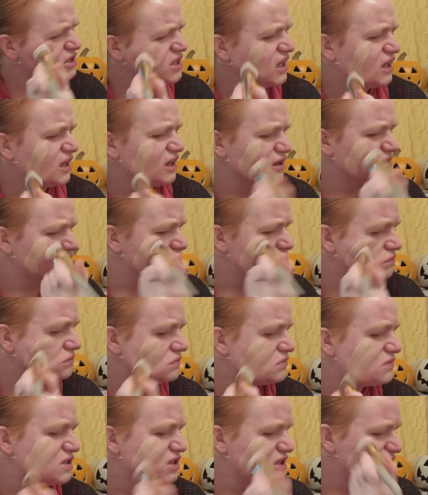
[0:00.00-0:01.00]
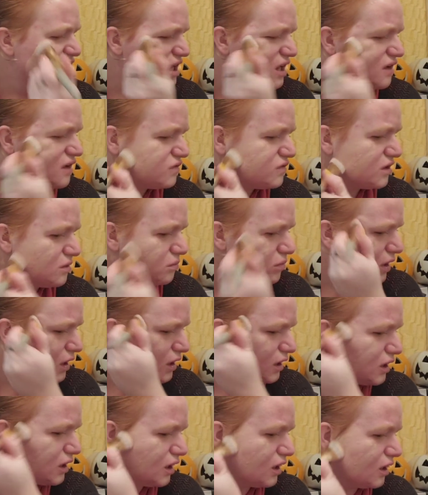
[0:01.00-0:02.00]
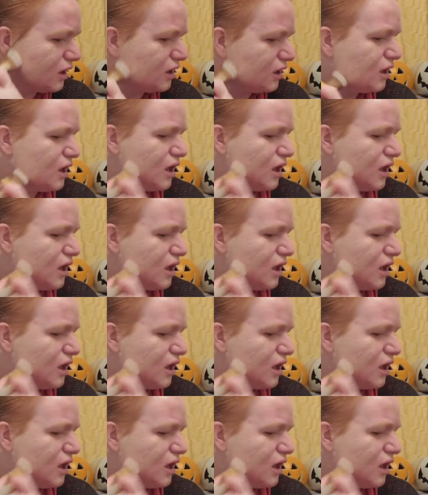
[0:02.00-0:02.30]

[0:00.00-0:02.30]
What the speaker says: like a safety blanket.